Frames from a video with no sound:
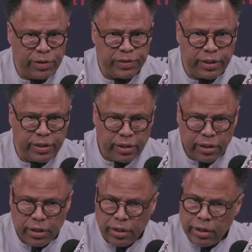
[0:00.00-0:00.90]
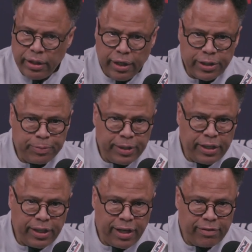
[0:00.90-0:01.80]
We've seen Darius
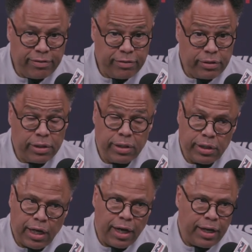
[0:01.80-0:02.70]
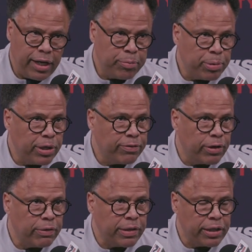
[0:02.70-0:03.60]
McGee have a hot hand pretty
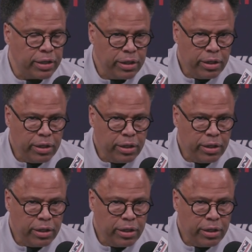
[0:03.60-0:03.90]
frequently.